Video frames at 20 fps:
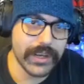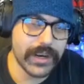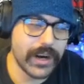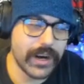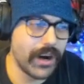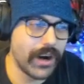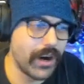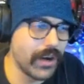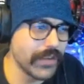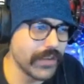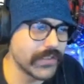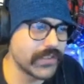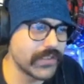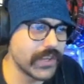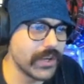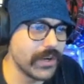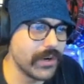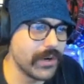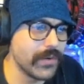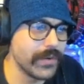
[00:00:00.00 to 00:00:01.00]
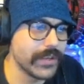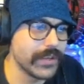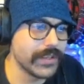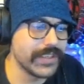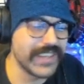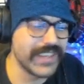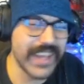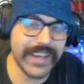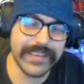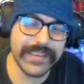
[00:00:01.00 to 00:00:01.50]
Also,
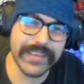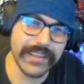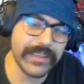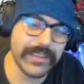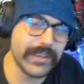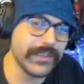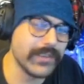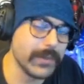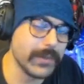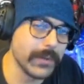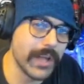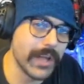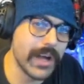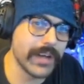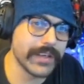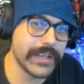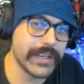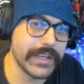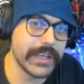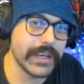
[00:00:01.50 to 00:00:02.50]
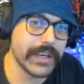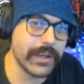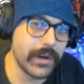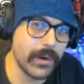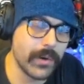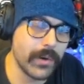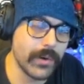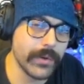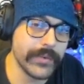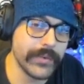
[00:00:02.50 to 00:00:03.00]
takes a little too long to get
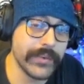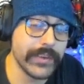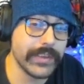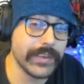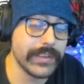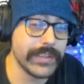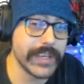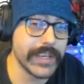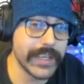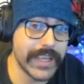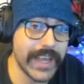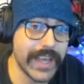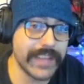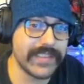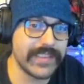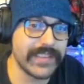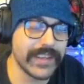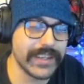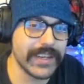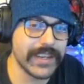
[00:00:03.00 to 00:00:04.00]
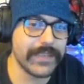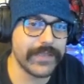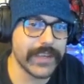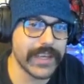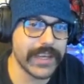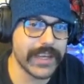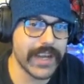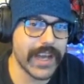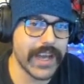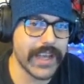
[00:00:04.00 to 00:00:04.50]
gold to get
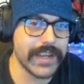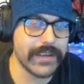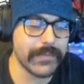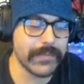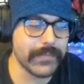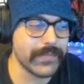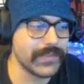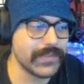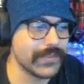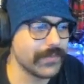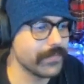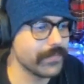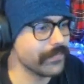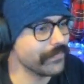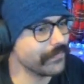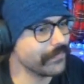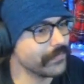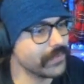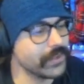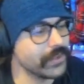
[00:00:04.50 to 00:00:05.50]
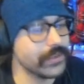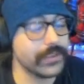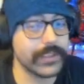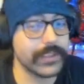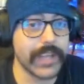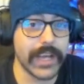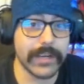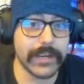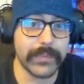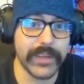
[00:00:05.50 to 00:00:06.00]
significant items.
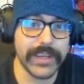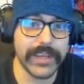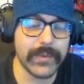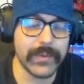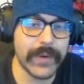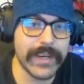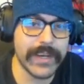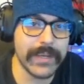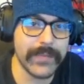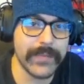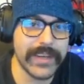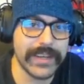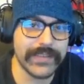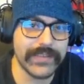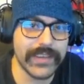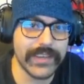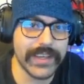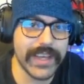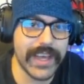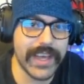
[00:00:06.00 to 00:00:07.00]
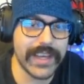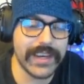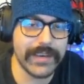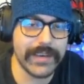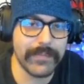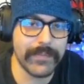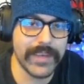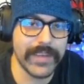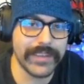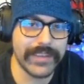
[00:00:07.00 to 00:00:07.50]
Gotta play 20 minutes to get
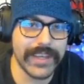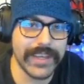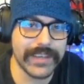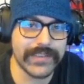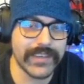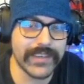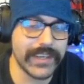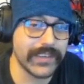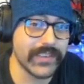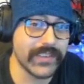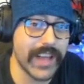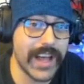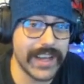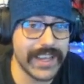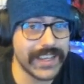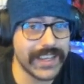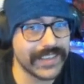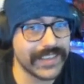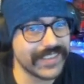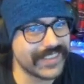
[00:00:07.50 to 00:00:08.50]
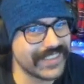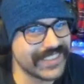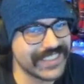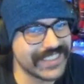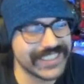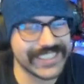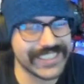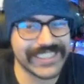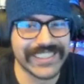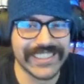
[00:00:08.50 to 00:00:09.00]
mythics and exotics.
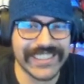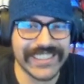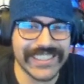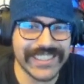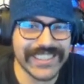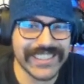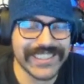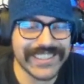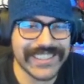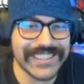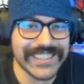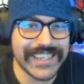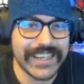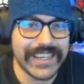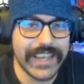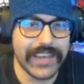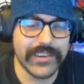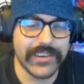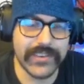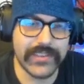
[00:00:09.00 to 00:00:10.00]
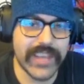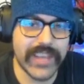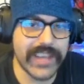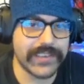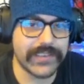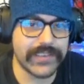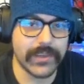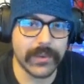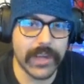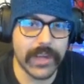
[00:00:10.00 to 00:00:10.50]
It just takes
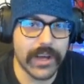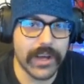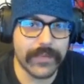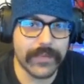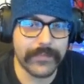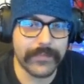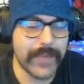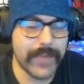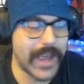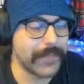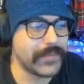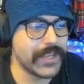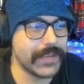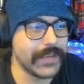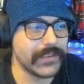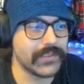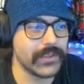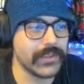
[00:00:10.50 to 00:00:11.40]
too long. Map takes too